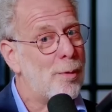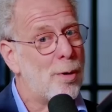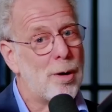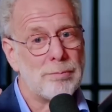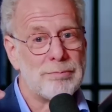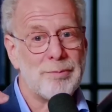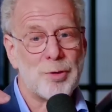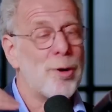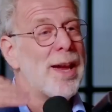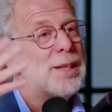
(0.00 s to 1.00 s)
or
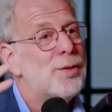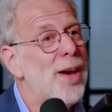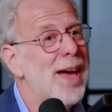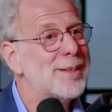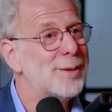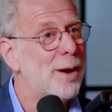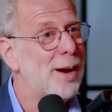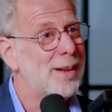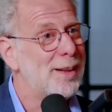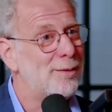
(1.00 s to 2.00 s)
trans fats are
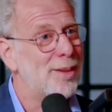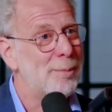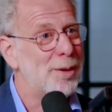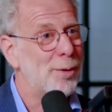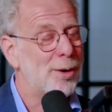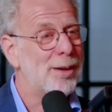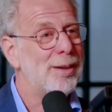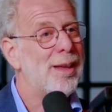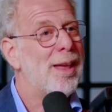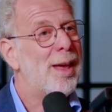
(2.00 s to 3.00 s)
highly inflammatory.
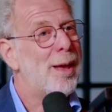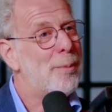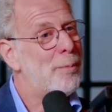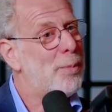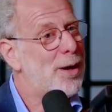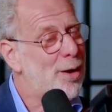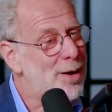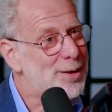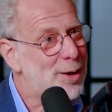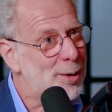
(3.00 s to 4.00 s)
But
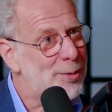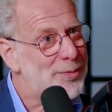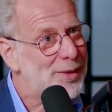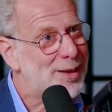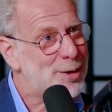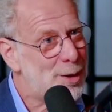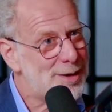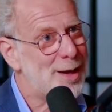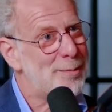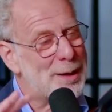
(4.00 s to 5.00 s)
also,
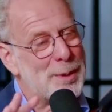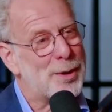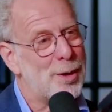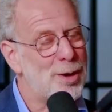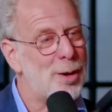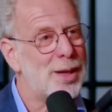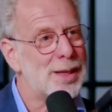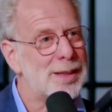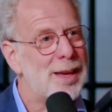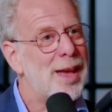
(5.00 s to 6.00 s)
turns out, many people don't know
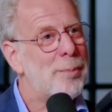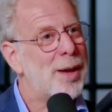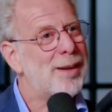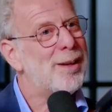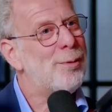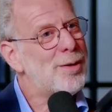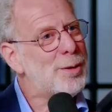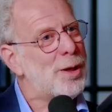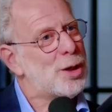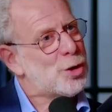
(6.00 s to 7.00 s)
this, but you
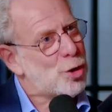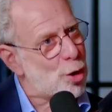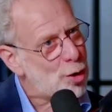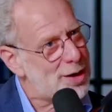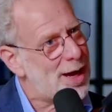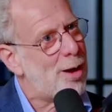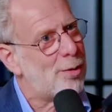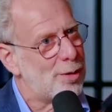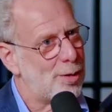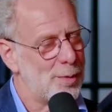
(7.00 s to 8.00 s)
also want to turn
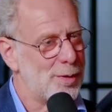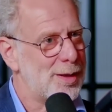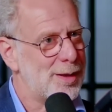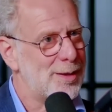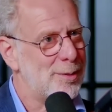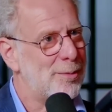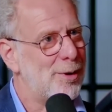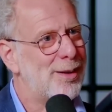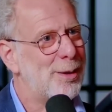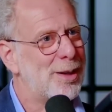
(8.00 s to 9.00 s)
down your immune system,
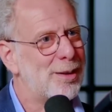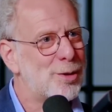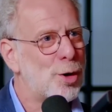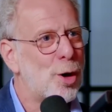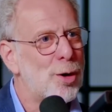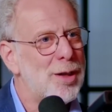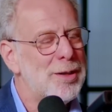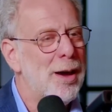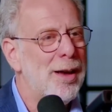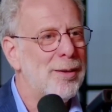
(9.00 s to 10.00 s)
right? You want to turn the
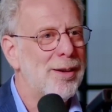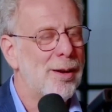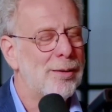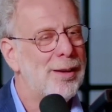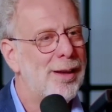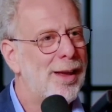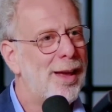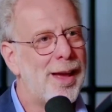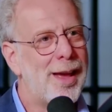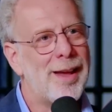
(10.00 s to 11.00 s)
dial down.
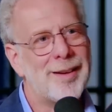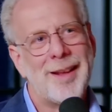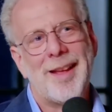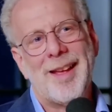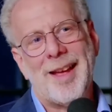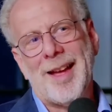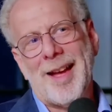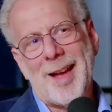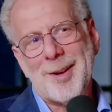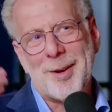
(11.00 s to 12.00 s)
And
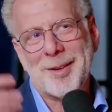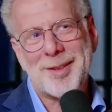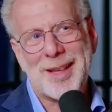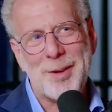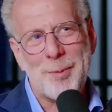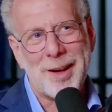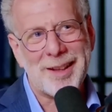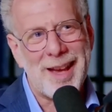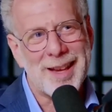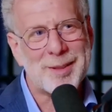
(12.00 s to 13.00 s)
I don't know, I'll just give you
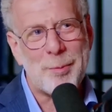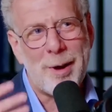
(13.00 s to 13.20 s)
one guess